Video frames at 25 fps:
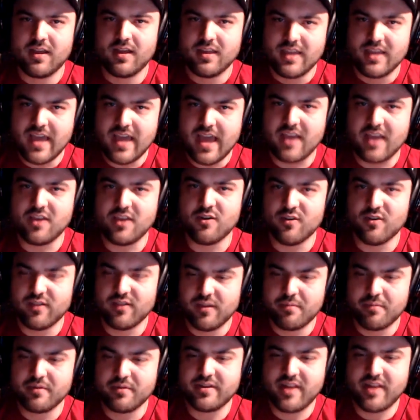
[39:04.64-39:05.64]
yeah, you're a
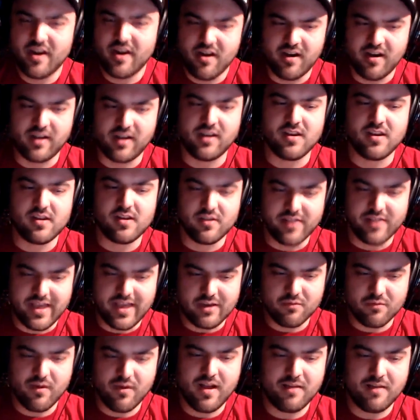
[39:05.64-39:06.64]
libertarian and you
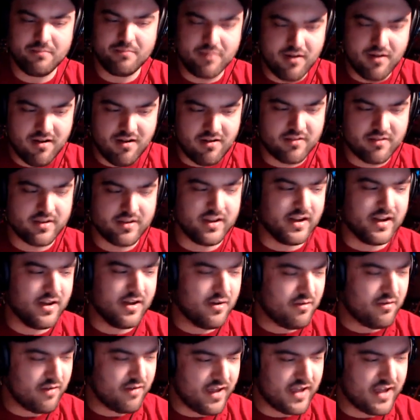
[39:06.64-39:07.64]
like Ron Paul,
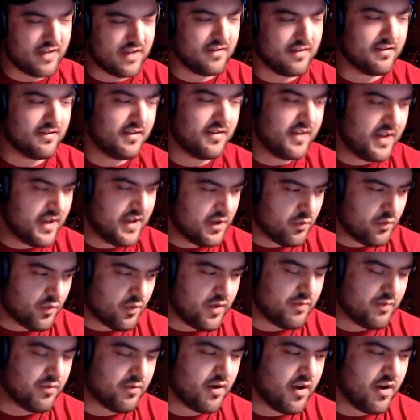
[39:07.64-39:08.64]
and
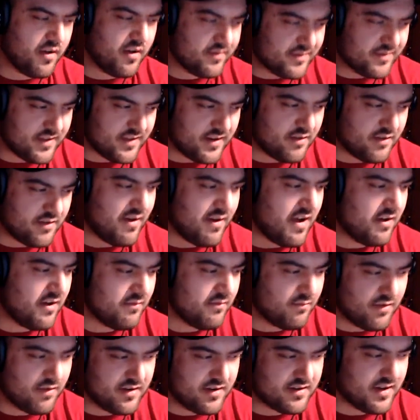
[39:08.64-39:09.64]
we were all sitting
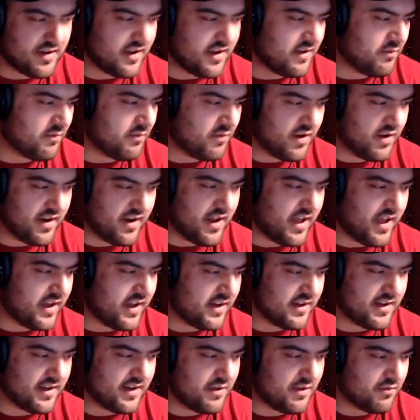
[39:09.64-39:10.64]
around one
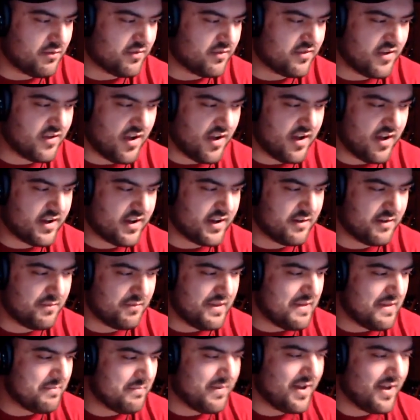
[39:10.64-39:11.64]
night, and he was talking to
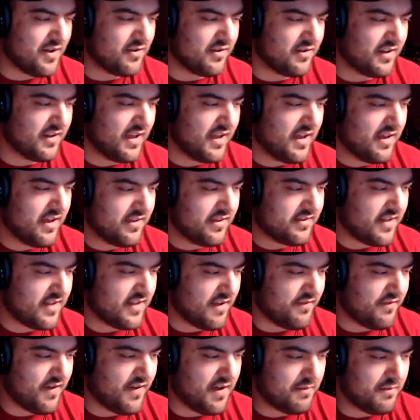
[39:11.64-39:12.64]
me about
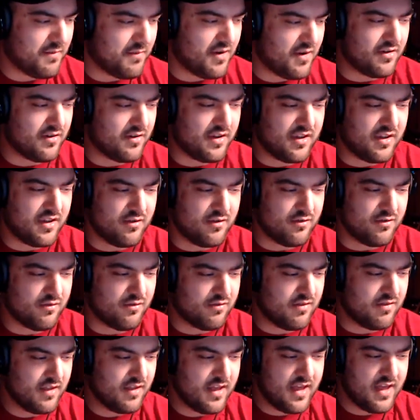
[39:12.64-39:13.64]
Stefan
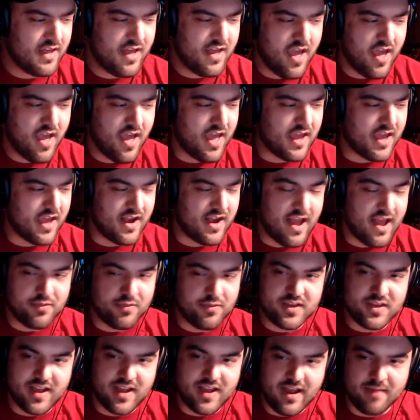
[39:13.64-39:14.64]
Molyneux. And at
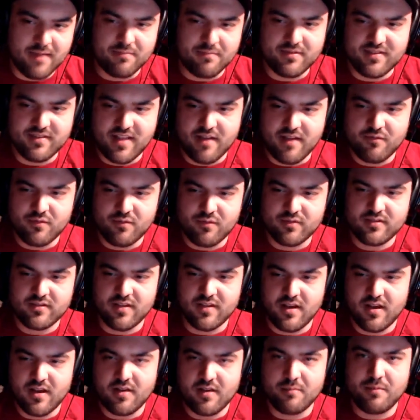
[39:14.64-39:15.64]
the time, Steph was
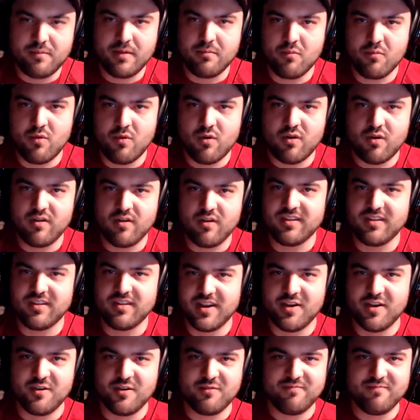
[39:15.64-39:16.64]
a bit more,
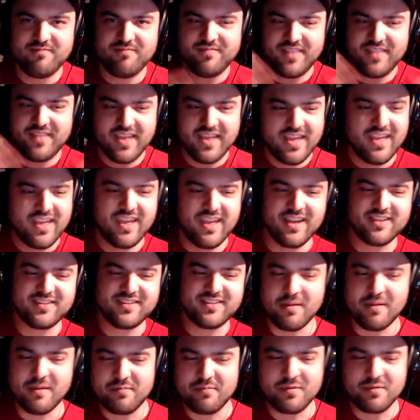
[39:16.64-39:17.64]

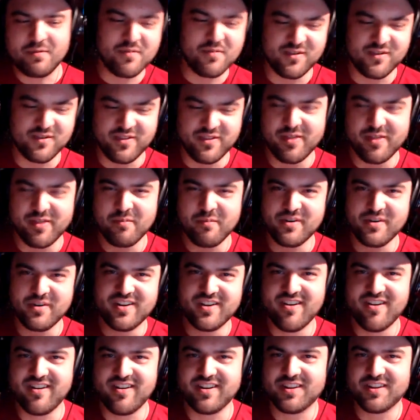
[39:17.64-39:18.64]
acceptable in the libertarian